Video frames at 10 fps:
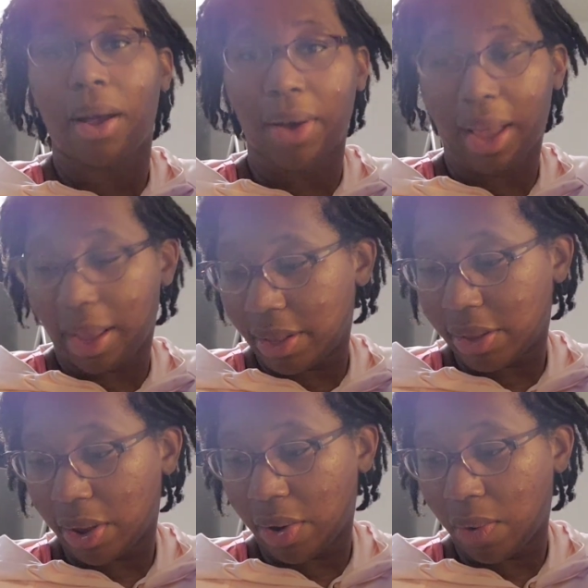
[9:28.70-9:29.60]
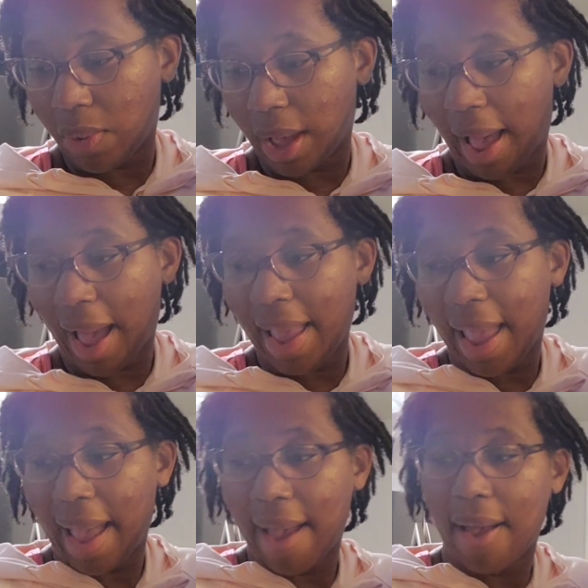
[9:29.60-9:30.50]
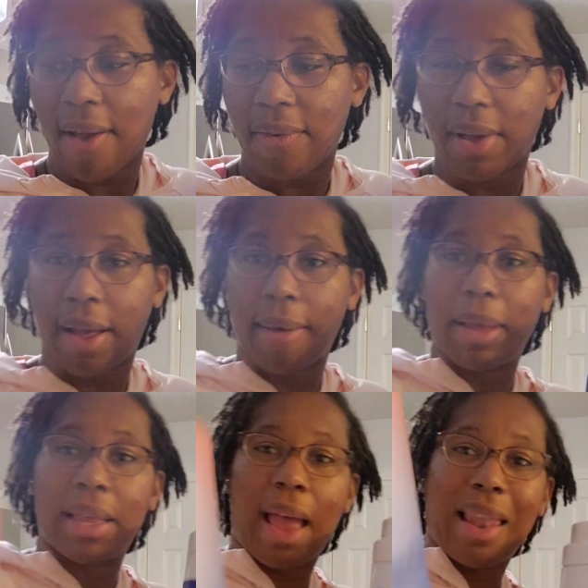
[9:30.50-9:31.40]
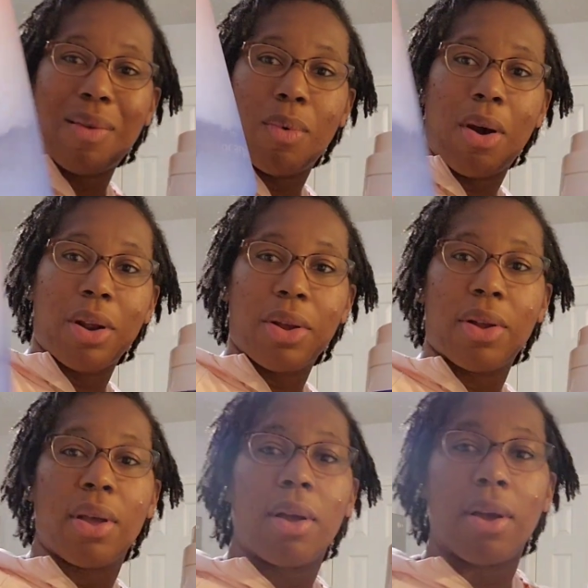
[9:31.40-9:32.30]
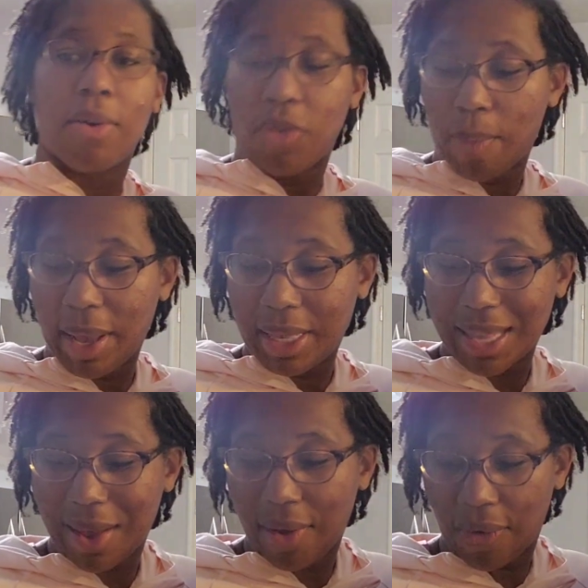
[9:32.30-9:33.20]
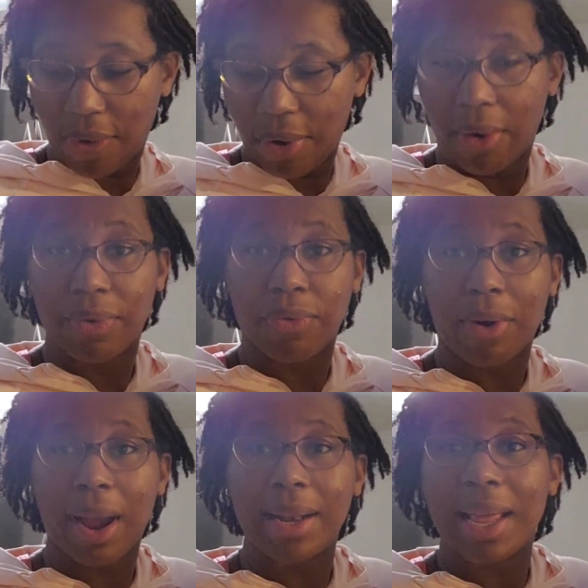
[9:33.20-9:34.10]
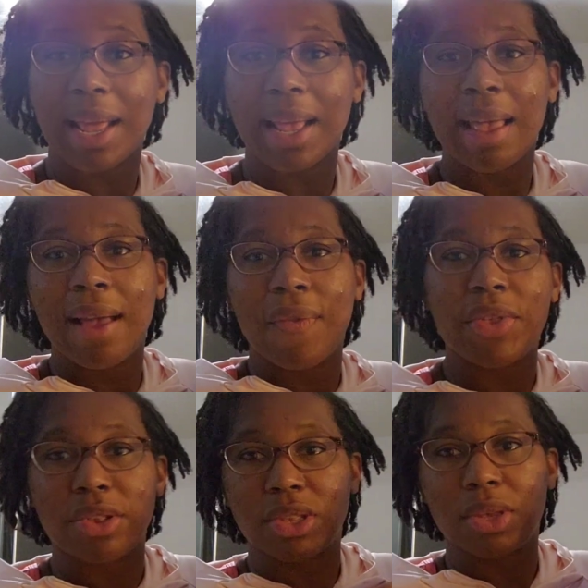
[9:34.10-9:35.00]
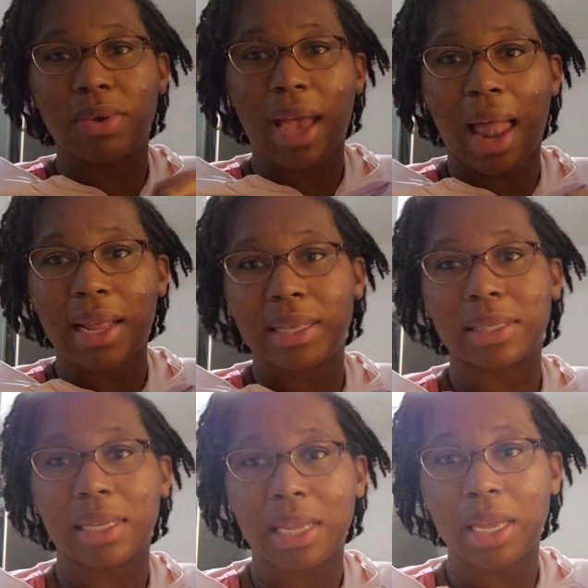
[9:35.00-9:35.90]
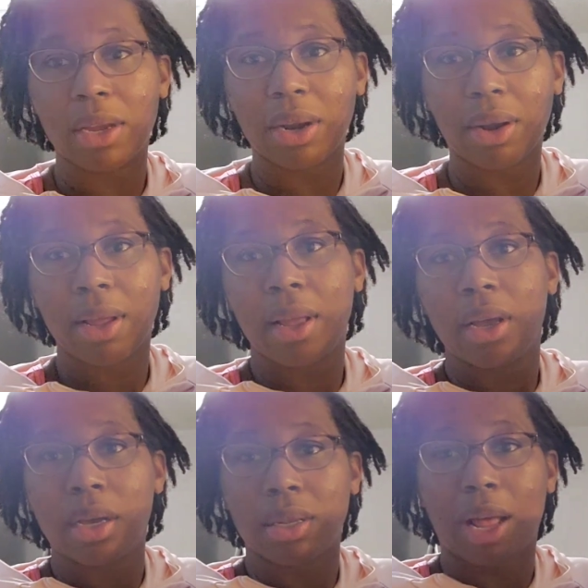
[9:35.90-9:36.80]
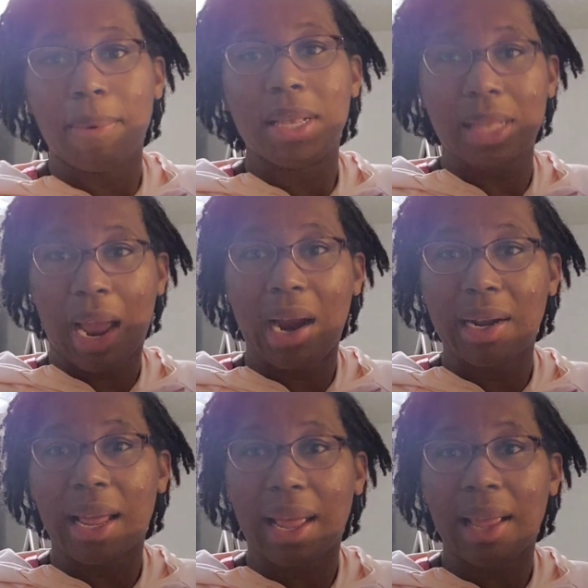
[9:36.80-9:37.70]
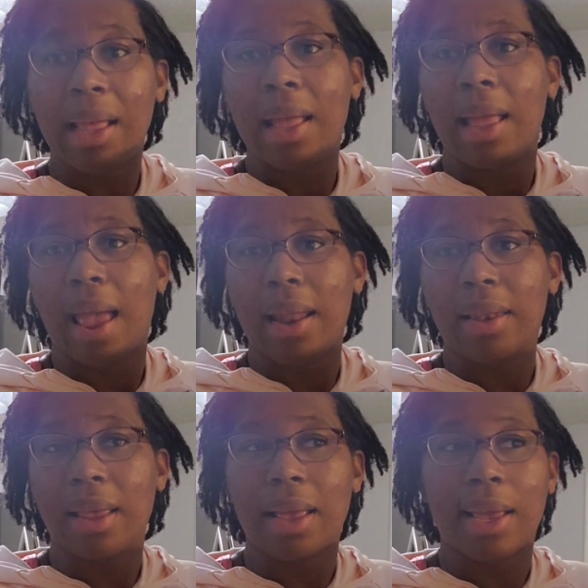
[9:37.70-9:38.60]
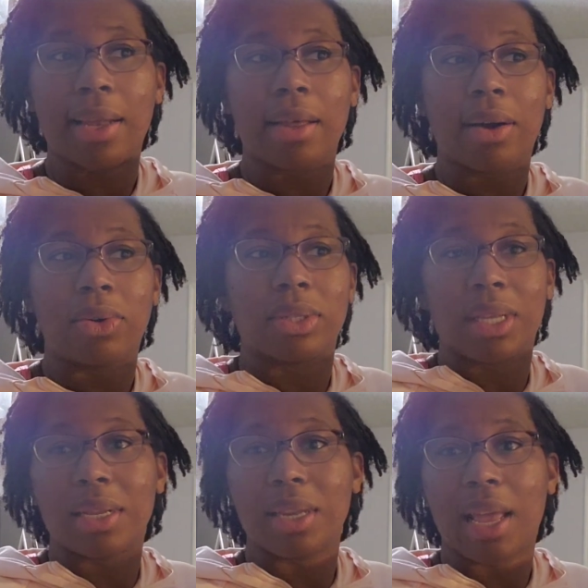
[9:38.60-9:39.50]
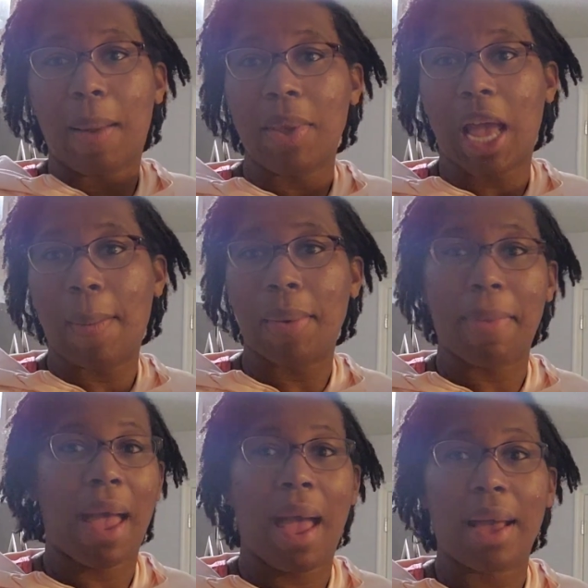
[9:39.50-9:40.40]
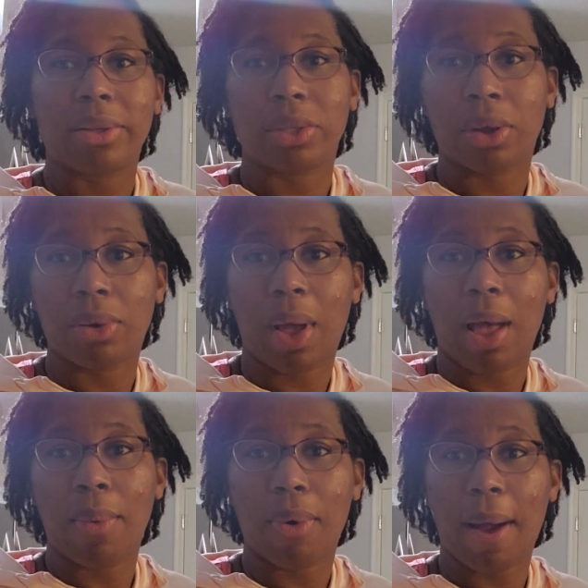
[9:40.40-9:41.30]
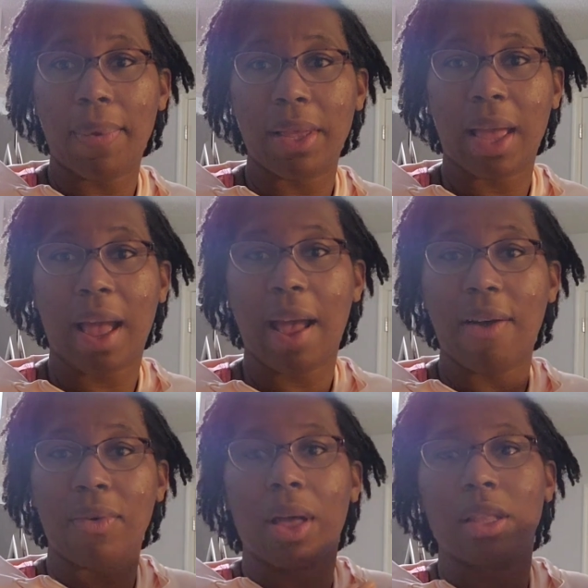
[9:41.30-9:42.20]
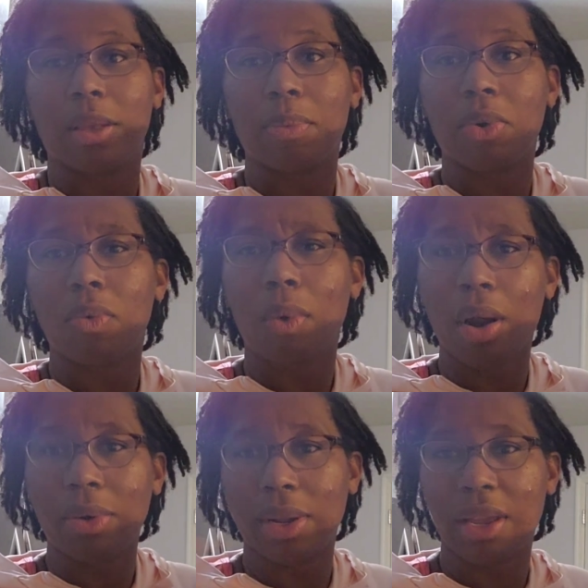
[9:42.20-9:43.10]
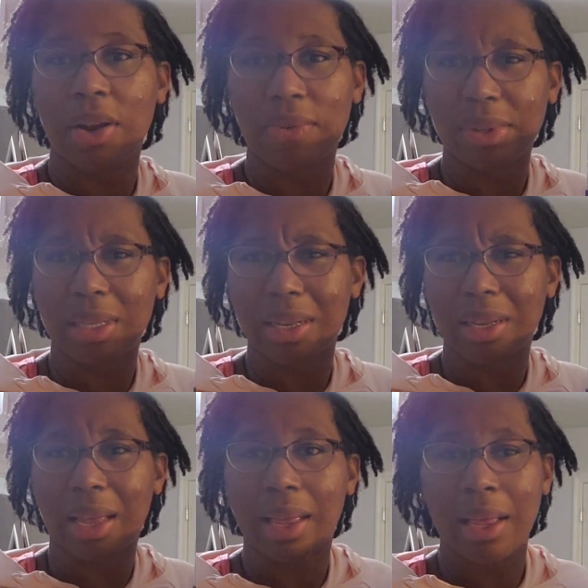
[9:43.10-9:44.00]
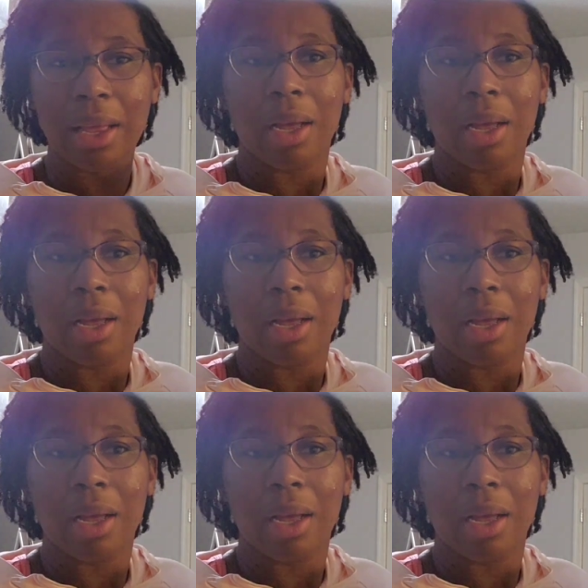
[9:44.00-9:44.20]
Okay, so I have a gallon water for myself on Friday. This is 2 gallons in here, so that'll be Saturday, and then on Sunday I'll be coming back, so I'll probably have some more water in here for Sunday.